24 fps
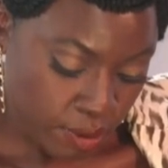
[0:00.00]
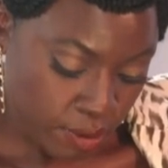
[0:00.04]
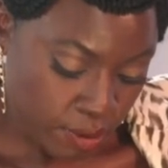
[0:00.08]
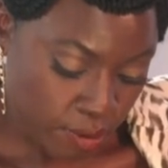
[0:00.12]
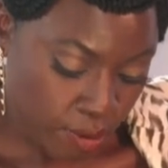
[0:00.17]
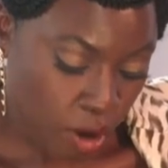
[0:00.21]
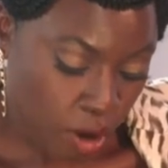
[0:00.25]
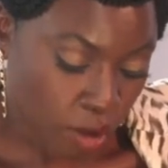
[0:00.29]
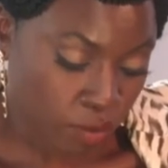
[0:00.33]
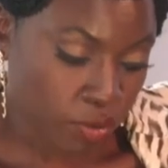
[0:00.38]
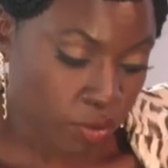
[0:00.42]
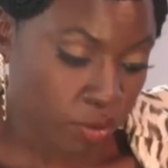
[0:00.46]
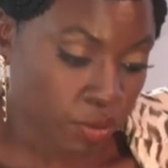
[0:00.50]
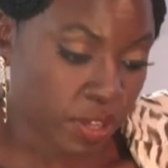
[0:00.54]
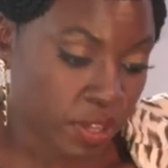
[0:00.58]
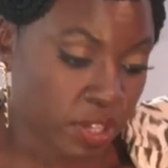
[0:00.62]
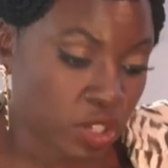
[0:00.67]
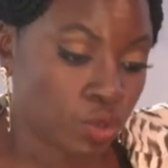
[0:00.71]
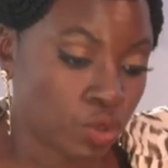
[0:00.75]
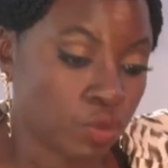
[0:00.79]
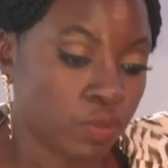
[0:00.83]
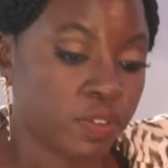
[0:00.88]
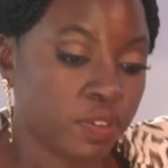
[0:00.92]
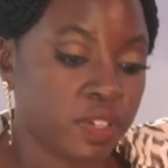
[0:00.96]
Marvel, they
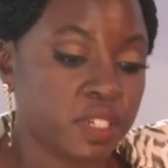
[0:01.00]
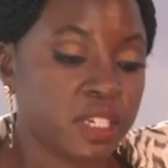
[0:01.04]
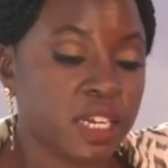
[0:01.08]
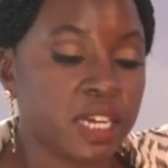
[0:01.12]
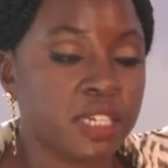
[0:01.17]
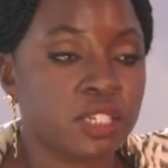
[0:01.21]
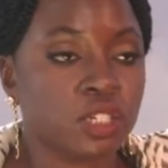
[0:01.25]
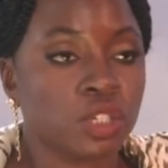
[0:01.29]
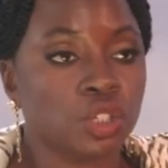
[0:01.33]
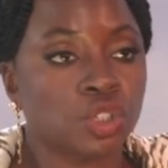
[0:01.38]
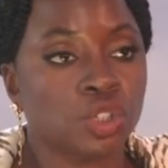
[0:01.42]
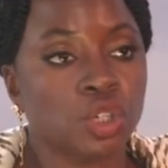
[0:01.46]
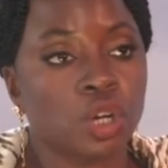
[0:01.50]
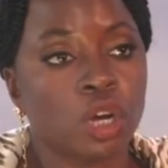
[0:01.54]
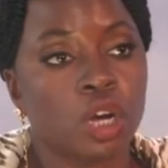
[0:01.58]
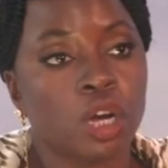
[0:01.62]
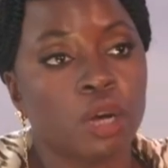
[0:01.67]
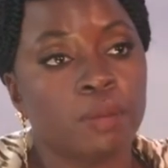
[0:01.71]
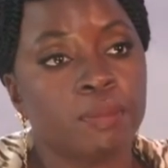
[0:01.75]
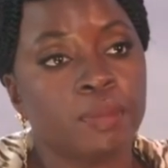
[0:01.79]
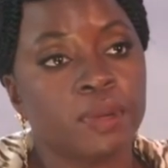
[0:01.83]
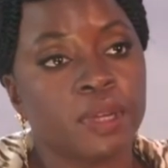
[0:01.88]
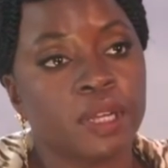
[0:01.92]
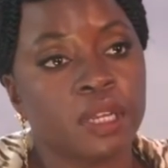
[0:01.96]
do a fantastic
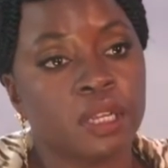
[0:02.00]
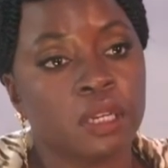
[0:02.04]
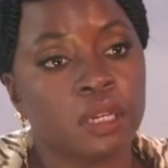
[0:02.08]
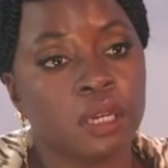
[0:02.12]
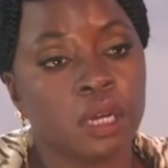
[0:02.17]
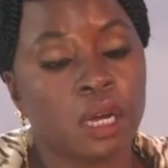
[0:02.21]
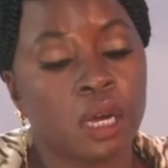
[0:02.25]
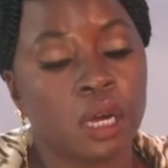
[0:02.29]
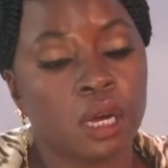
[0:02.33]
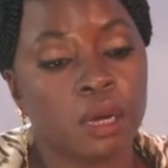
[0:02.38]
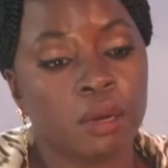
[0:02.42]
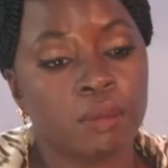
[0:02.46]
job in